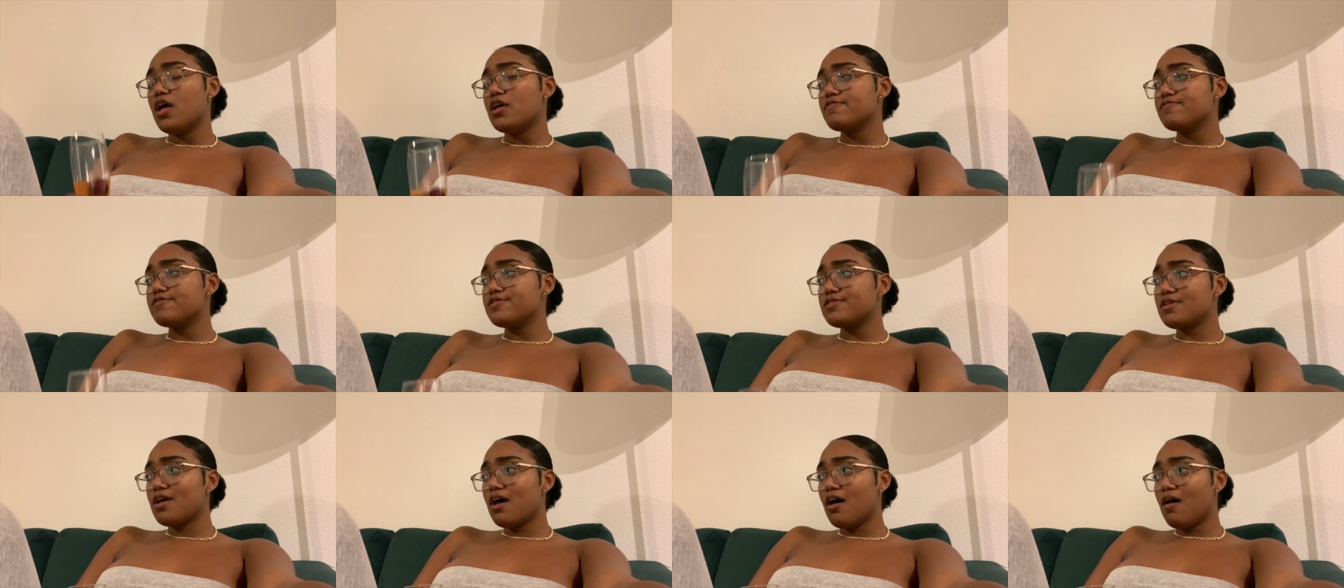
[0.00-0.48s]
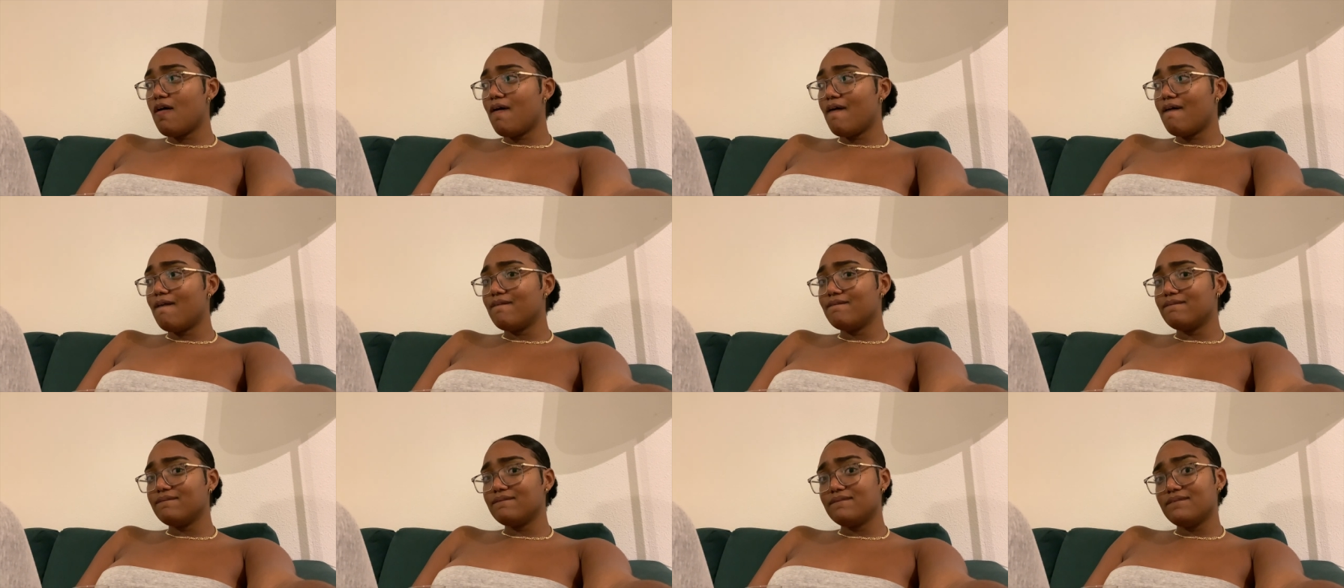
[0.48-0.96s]

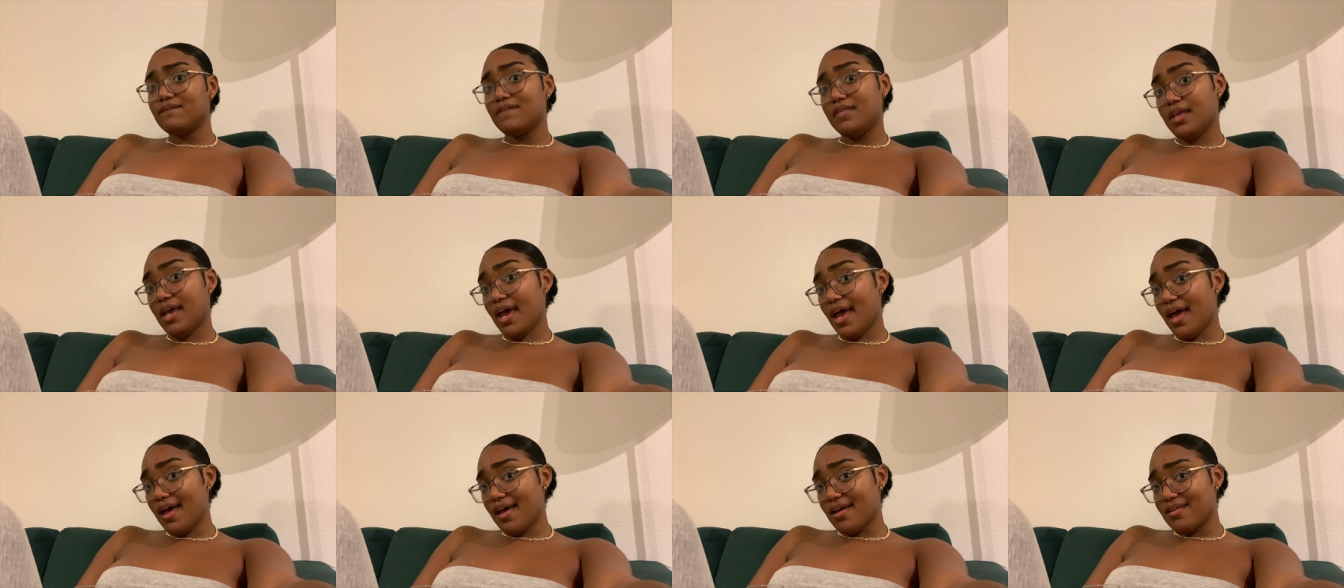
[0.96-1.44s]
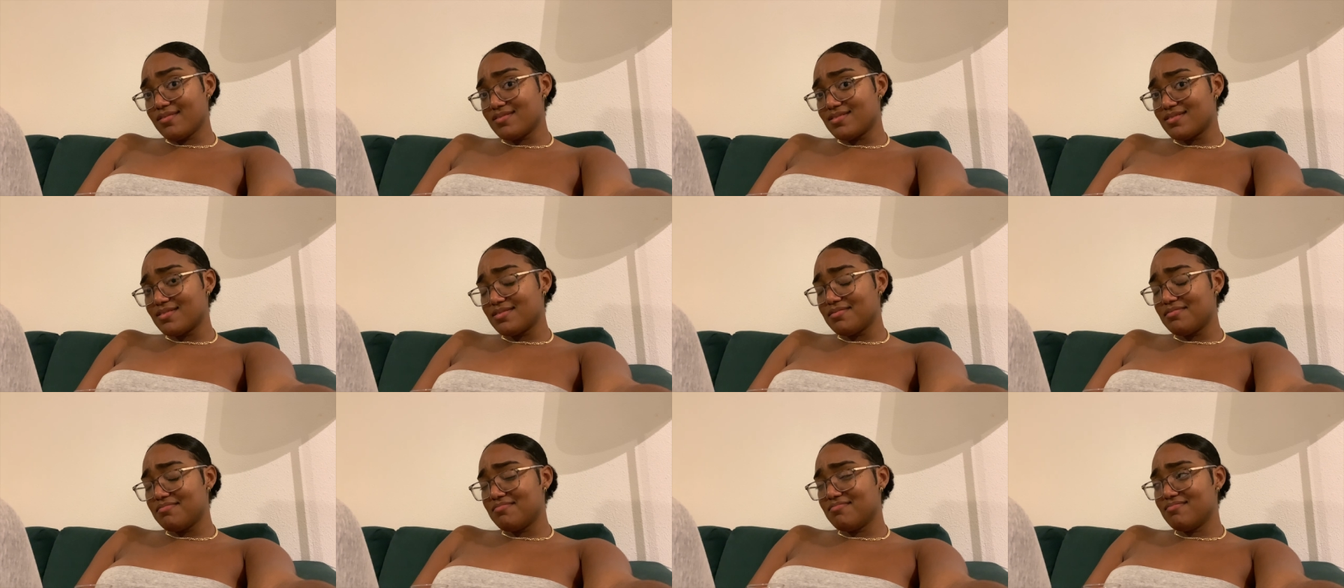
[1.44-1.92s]
so yes
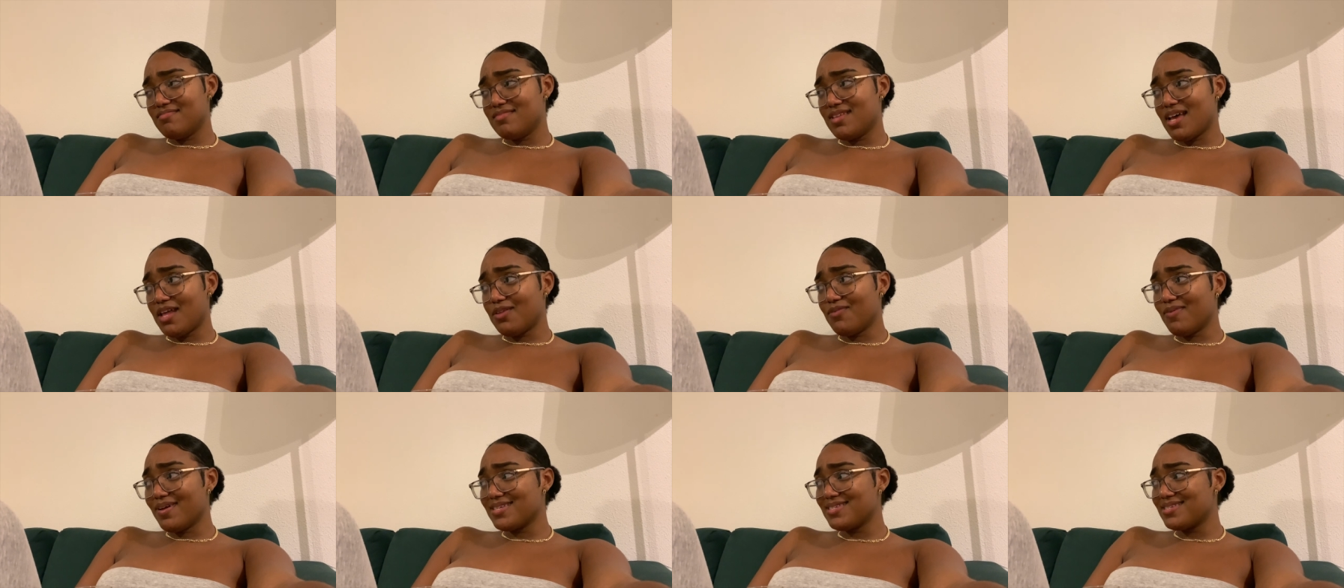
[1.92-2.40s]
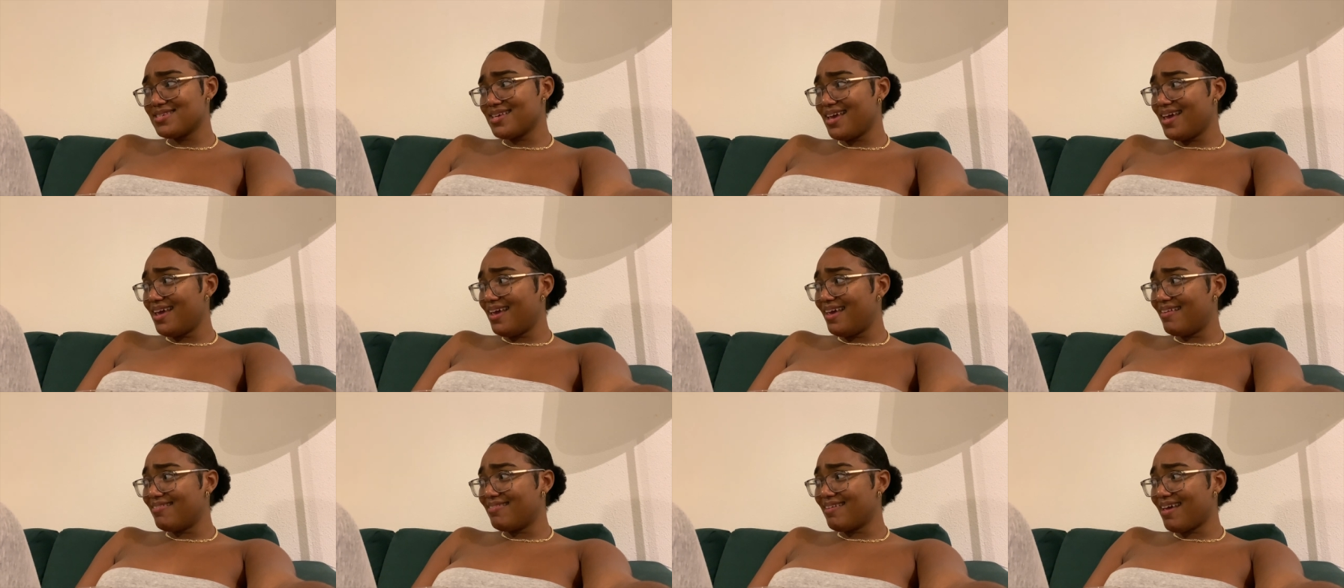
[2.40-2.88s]
that was
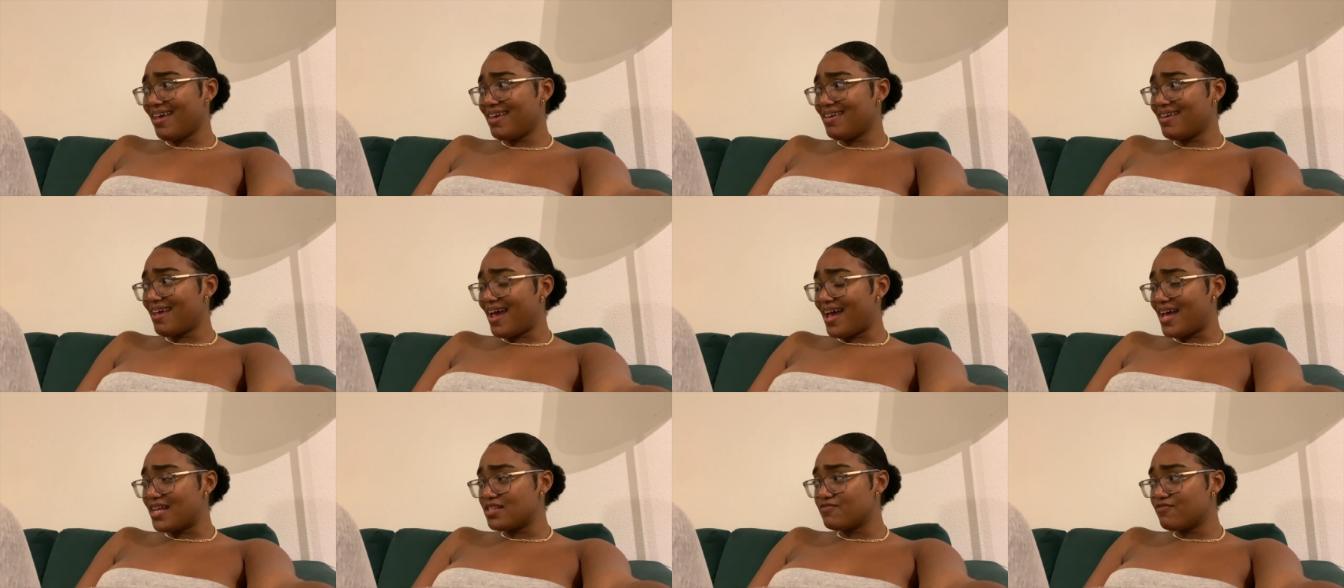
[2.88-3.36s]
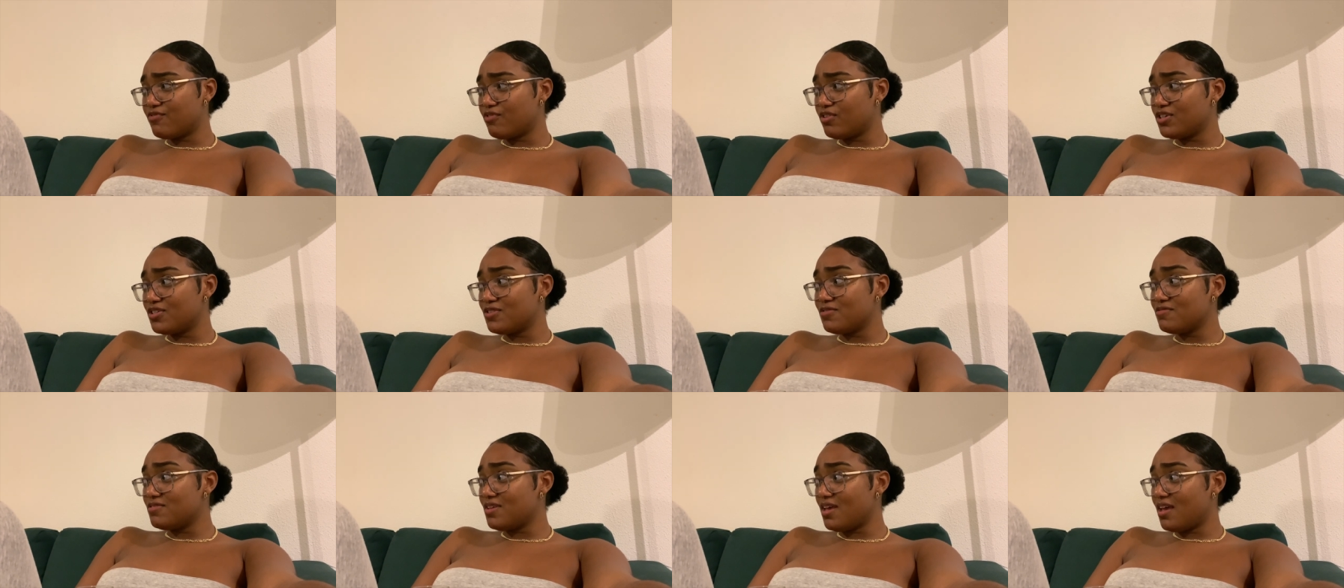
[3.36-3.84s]
it i guess for
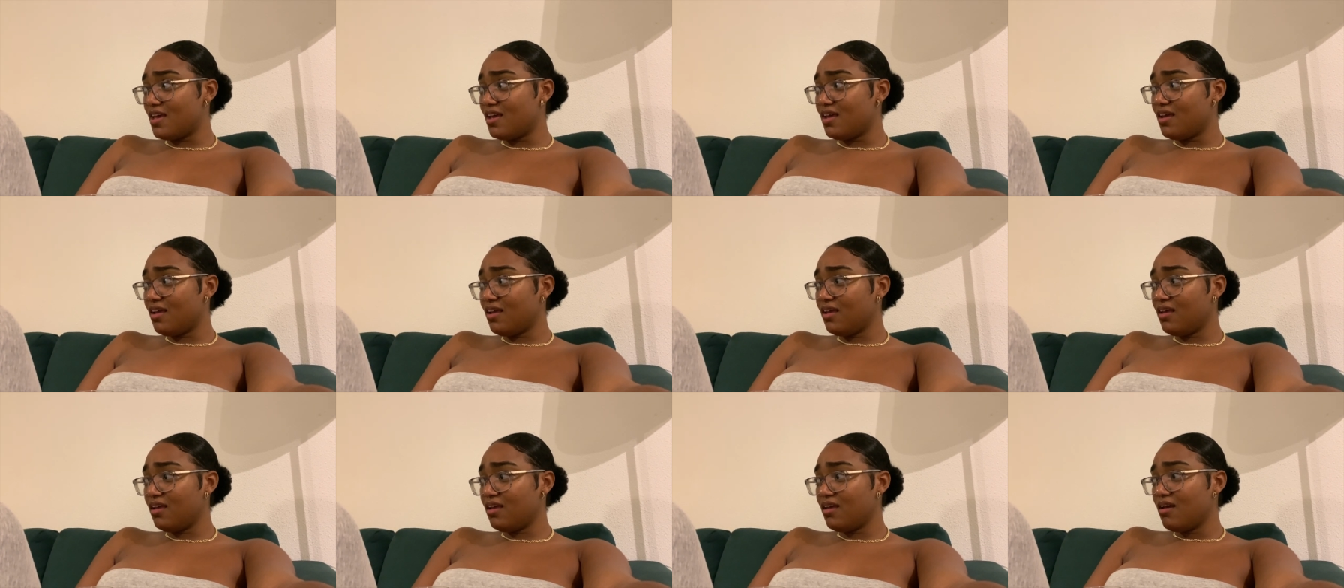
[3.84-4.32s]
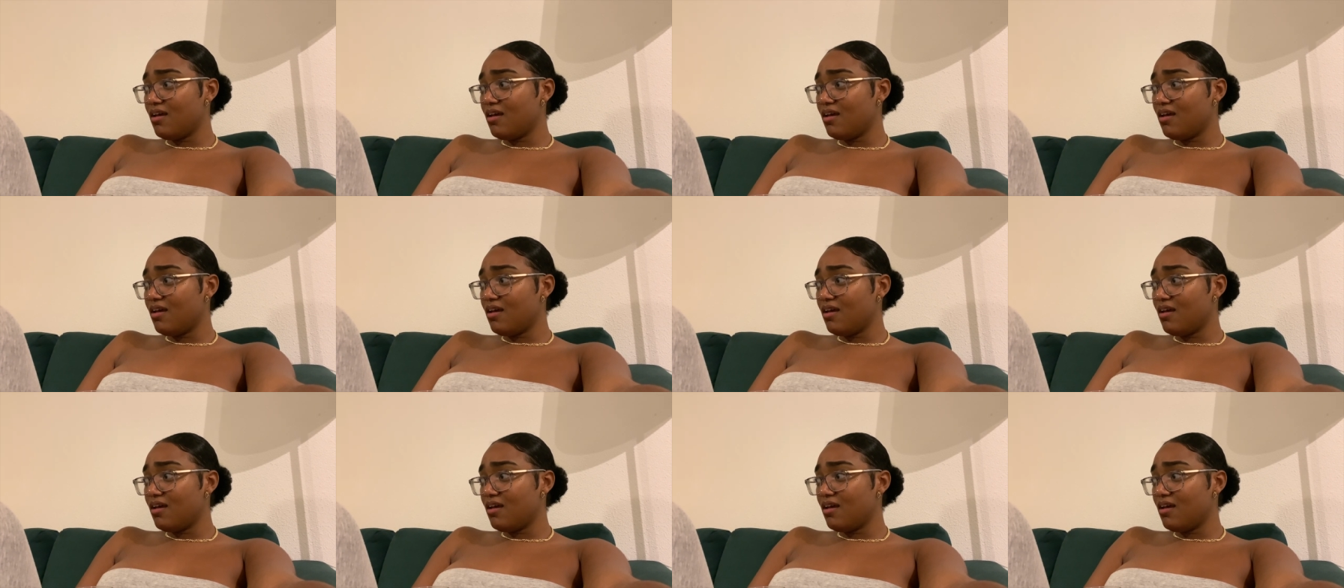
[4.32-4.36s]
today